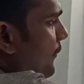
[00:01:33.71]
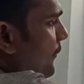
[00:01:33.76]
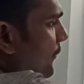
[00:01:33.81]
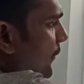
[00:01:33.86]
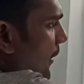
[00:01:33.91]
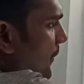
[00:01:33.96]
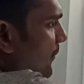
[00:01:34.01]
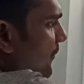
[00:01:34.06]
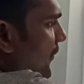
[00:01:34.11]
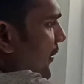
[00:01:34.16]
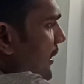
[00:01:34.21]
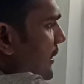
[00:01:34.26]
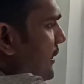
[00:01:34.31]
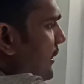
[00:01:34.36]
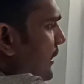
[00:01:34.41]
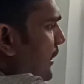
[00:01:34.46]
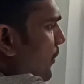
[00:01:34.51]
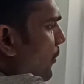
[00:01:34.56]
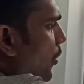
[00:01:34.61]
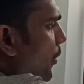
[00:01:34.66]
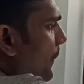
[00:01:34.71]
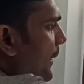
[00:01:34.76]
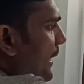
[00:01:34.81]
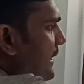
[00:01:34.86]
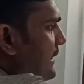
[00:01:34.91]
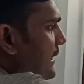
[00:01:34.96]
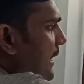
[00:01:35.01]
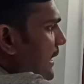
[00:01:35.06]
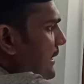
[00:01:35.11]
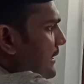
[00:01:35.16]
from which the
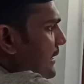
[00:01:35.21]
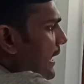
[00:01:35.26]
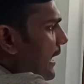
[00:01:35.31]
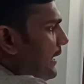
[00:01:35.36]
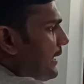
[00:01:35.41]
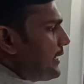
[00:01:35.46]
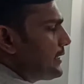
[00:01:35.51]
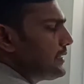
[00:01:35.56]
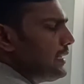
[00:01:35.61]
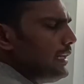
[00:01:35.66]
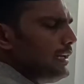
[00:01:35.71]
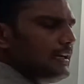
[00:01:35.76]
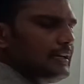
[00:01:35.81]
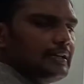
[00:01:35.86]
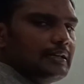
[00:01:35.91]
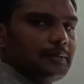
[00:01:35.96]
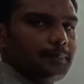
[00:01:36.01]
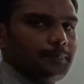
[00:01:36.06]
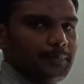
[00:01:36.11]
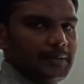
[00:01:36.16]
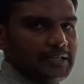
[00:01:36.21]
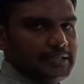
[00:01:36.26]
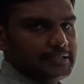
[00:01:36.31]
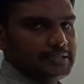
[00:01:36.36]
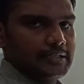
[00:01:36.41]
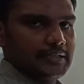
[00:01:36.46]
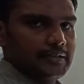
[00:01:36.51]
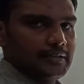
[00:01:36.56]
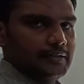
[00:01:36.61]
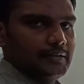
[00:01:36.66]
mobile charge carriers are
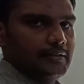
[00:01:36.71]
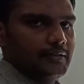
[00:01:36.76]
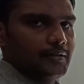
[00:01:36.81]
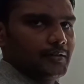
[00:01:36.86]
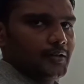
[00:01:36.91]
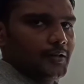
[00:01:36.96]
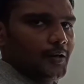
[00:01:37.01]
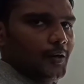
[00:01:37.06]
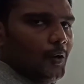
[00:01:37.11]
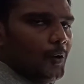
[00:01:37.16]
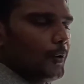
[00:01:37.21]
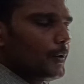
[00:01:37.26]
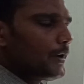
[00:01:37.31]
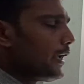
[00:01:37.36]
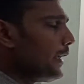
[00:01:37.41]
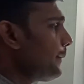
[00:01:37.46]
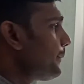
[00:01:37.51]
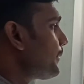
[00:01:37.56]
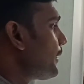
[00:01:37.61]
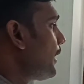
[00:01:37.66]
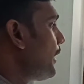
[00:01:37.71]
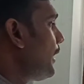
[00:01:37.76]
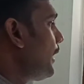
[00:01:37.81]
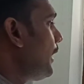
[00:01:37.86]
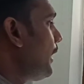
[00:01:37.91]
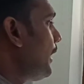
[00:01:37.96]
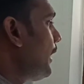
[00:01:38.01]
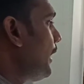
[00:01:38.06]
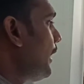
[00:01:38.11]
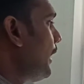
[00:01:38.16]
depleted, okay.
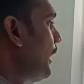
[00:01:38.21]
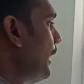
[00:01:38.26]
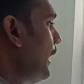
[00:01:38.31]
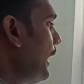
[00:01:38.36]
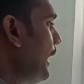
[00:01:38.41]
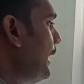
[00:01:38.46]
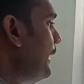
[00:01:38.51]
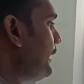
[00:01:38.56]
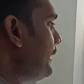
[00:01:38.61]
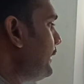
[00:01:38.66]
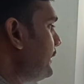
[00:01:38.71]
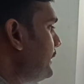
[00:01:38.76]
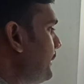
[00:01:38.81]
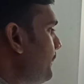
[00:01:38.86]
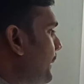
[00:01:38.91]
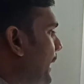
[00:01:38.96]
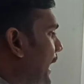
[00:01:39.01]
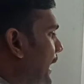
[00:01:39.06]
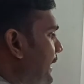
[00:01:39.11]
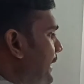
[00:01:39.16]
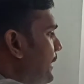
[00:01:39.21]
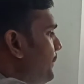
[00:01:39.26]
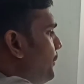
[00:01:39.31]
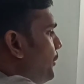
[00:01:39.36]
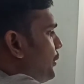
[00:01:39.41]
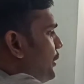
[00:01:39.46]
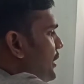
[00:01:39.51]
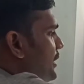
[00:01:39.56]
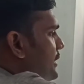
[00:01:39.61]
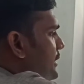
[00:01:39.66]
And the barrier
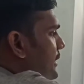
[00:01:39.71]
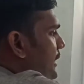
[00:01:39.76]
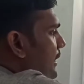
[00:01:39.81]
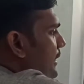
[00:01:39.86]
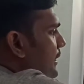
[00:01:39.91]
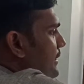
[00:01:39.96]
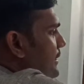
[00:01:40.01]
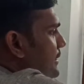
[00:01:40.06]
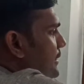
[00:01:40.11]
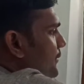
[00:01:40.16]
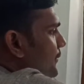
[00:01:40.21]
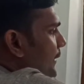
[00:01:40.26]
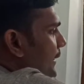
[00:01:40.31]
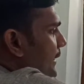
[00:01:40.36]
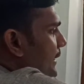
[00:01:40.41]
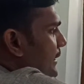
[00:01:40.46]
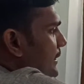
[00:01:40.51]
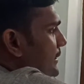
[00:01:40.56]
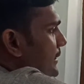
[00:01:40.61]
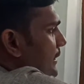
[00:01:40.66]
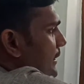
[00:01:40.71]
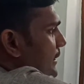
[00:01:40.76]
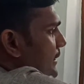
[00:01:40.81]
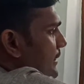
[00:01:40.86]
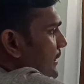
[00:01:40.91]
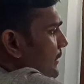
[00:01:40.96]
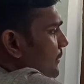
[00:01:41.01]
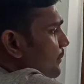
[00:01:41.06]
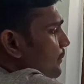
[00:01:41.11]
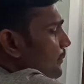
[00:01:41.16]
potential is defined as it
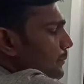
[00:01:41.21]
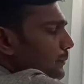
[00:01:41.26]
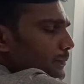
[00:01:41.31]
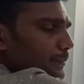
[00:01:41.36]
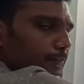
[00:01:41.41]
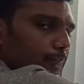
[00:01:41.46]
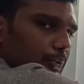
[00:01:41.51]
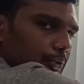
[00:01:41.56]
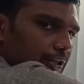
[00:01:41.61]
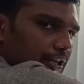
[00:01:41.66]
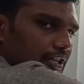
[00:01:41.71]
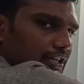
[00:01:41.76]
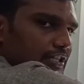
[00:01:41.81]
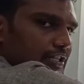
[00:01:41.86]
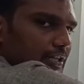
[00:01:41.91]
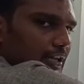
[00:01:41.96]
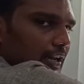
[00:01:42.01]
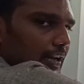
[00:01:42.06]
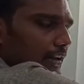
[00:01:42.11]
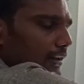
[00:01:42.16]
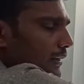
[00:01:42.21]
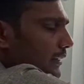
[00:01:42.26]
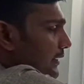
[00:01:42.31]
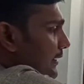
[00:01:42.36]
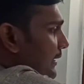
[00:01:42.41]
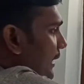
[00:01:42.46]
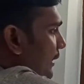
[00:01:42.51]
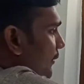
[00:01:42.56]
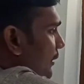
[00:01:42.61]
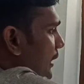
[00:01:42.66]
is the potential
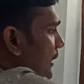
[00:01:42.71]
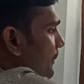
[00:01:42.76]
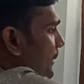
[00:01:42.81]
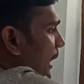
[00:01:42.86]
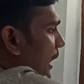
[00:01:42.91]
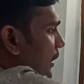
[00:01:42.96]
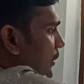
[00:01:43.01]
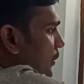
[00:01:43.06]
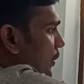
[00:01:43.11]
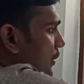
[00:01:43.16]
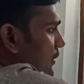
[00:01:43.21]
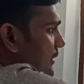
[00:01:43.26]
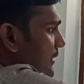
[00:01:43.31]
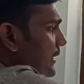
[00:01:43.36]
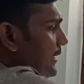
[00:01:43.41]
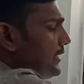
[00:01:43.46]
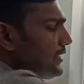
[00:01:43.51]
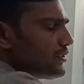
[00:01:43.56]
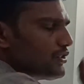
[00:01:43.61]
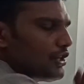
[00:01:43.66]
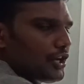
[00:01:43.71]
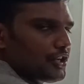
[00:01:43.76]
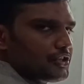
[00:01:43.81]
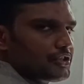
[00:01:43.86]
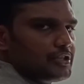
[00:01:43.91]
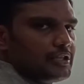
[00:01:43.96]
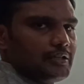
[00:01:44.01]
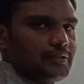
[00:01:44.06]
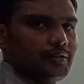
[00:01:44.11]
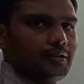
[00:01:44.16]
developed across the
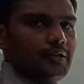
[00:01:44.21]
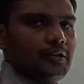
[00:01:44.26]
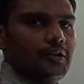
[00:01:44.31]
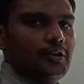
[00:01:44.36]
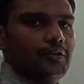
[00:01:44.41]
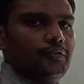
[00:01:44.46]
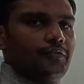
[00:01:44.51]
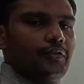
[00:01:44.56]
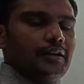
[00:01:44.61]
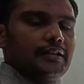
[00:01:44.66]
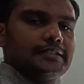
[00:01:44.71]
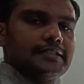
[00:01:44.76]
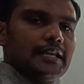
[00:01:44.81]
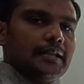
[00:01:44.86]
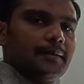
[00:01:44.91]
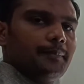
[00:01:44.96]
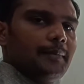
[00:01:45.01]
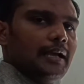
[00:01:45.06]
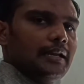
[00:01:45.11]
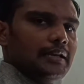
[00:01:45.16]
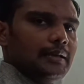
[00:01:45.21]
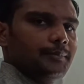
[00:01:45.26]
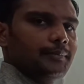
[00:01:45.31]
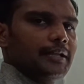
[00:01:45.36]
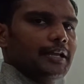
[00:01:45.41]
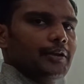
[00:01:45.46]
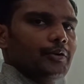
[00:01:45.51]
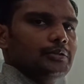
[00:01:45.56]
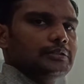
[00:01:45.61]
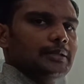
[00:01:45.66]
junction. For germanium
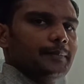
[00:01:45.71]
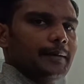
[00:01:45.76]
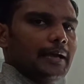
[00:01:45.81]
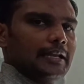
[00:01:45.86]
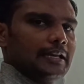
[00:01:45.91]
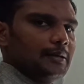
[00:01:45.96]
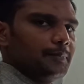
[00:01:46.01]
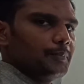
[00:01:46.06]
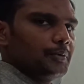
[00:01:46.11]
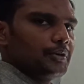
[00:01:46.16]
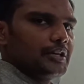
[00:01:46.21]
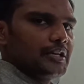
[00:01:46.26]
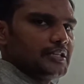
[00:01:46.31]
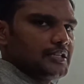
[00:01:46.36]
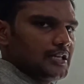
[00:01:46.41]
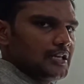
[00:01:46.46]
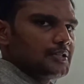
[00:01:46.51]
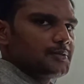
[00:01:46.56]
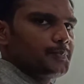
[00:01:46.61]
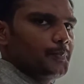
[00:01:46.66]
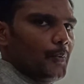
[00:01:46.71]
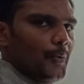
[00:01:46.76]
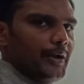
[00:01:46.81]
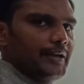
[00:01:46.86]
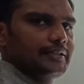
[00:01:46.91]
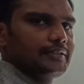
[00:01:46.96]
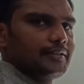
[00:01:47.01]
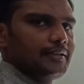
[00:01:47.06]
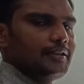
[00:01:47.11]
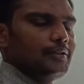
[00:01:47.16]
diode, the barrier potential is
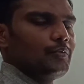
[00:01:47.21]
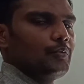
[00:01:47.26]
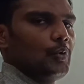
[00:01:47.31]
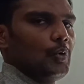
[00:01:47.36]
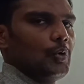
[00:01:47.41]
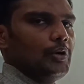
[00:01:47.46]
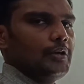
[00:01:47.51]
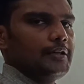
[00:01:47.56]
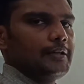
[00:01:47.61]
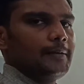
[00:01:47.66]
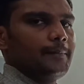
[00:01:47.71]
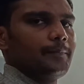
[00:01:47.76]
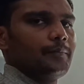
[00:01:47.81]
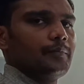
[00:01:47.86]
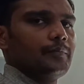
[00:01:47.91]
0.3 volt.